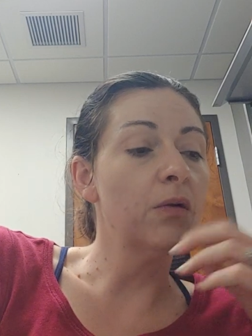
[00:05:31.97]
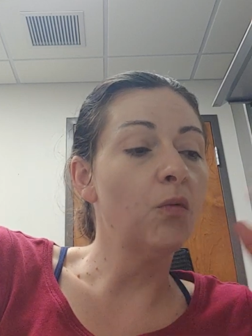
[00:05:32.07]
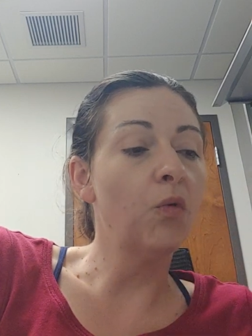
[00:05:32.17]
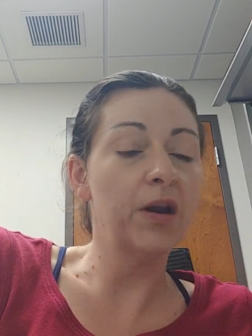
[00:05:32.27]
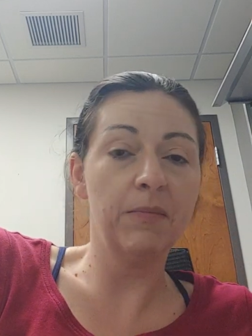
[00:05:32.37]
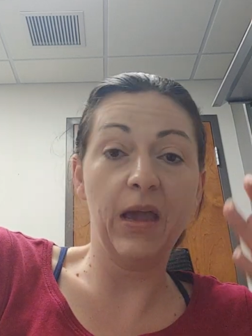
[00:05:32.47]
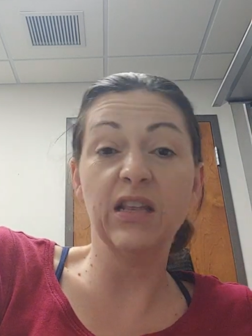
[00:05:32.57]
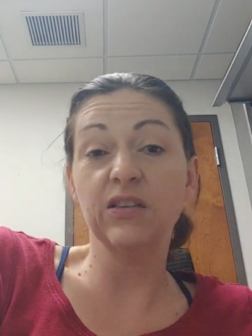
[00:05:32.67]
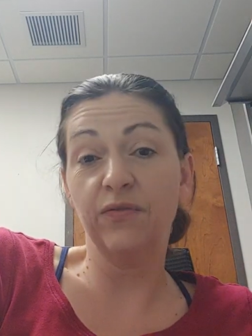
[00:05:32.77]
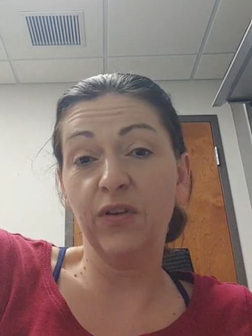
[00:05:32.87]
what it
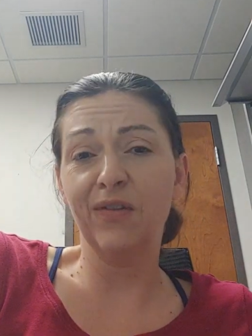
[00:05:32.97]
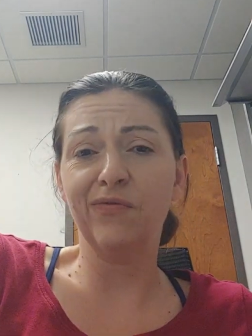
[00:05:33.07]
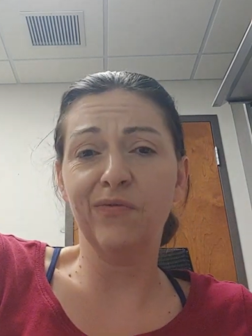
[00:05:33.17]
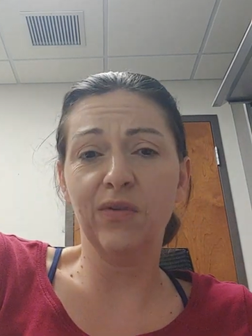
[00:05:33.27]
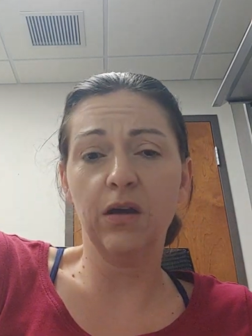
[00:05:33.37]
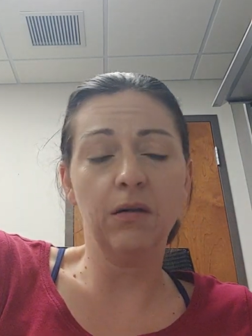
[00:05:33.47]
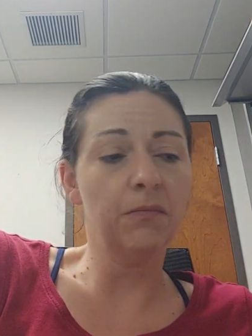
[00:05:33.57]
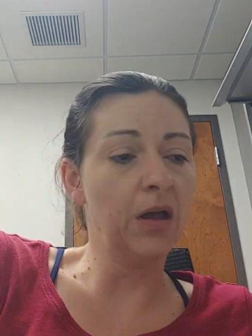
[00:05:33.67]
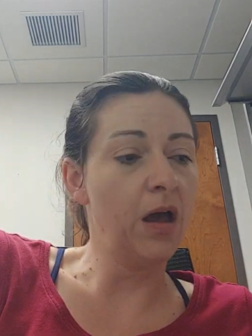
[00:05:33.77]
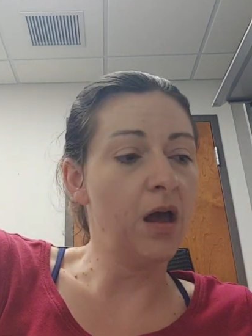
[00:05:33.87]
means if
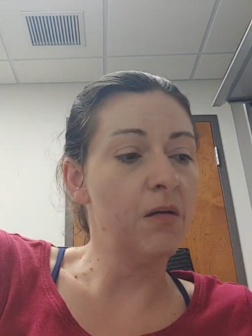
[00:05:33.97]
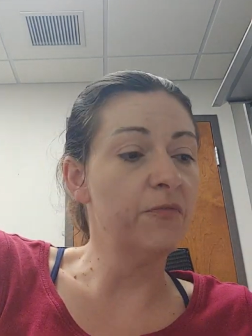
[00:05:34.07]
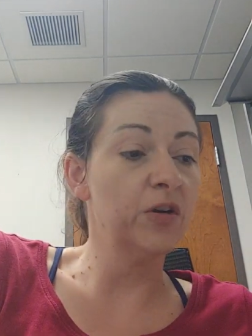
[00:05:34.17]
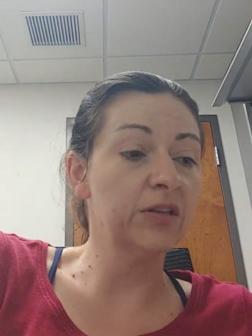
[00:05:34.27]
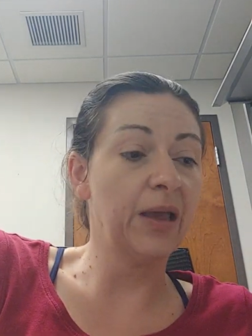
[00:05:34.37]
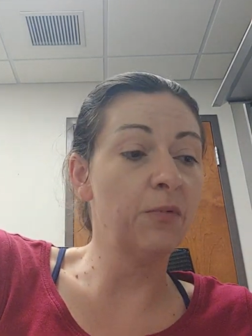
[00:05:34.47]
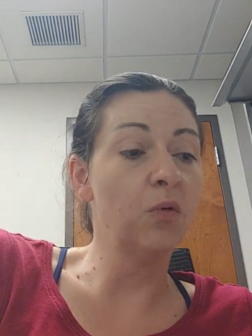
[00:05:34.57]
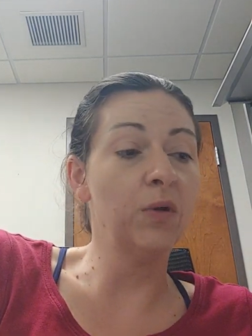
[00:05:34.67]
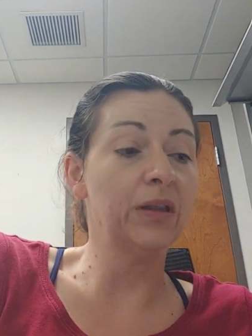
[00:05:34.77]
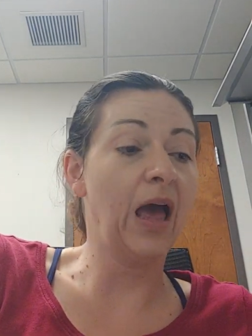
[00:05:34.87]
for example,
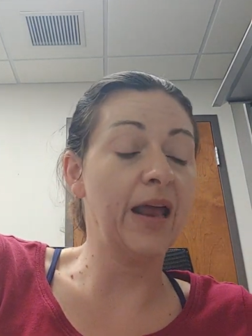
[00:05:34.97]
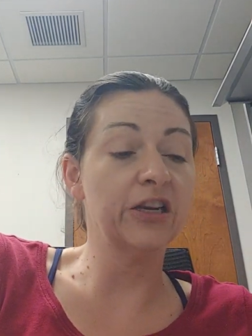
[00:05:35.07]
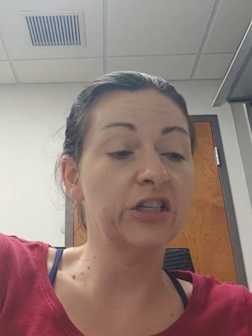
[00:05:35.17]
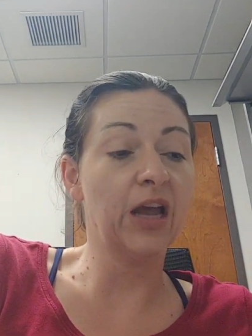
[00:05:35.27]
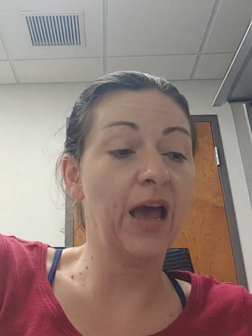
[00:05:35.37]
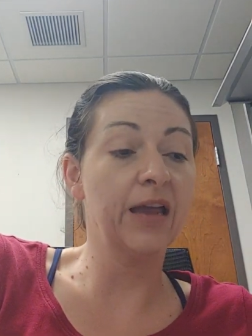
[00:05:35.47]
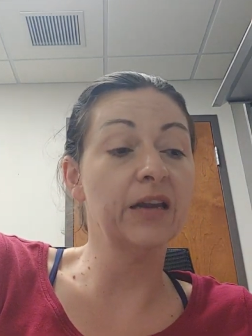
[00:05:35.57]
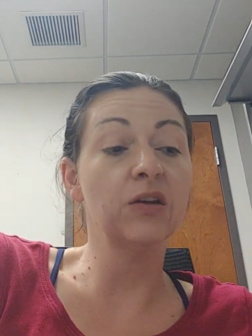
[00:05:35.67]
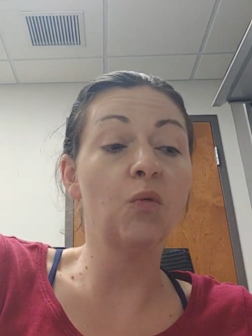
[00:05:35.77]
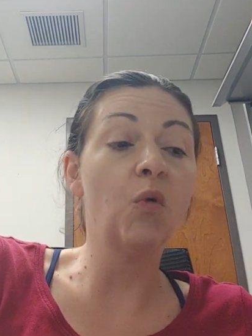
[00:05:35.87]
when light is shined
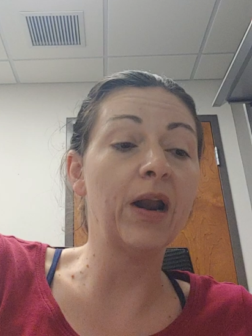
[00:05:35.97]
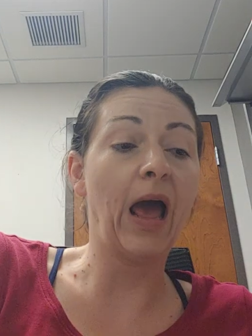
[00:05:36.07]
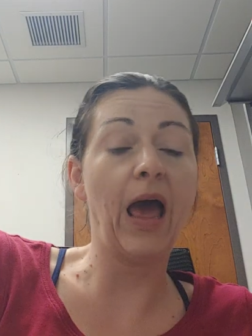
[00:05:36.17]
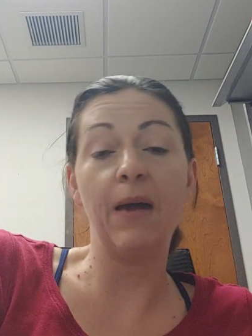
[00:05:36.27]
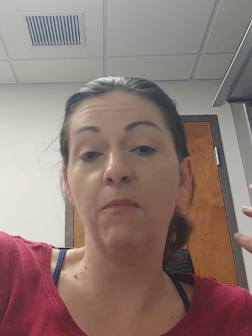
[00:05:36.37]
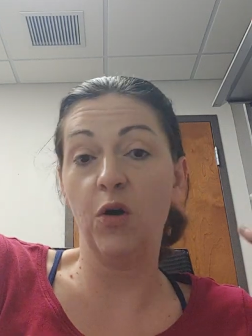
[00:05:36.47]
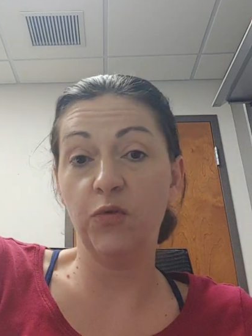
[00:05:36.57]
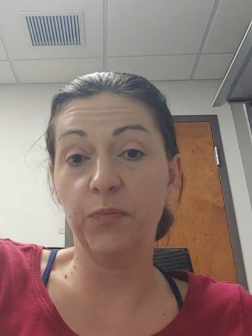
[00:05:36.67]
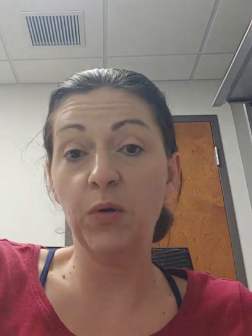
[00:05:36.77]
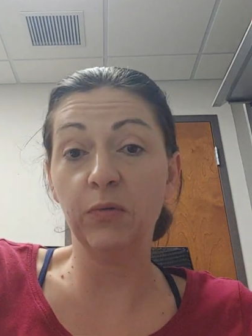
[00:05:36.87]
into one eye,
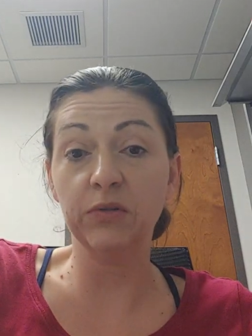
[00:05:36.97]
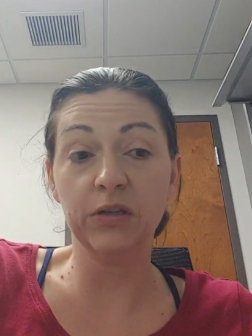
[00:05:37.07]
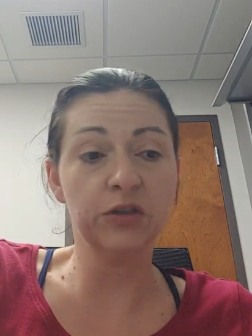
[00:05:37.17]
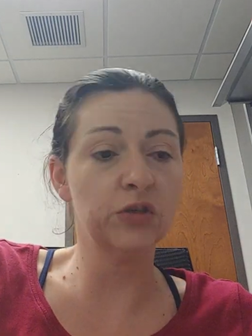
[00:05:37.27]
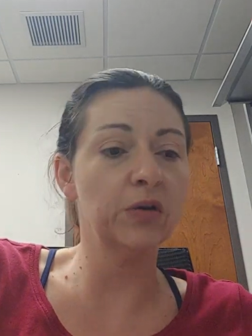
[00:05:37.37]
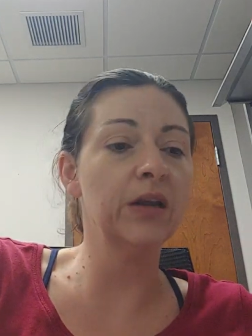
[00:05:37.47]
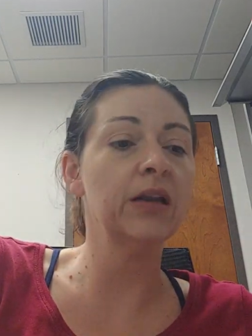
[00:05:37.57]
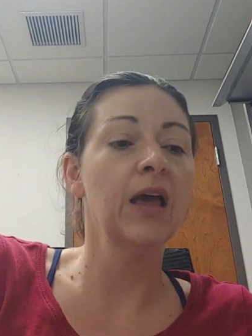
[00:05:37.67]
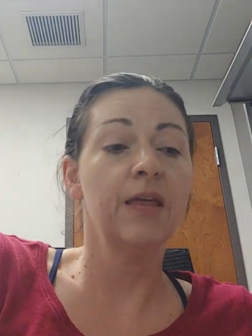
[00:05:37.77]
both pupils constrict.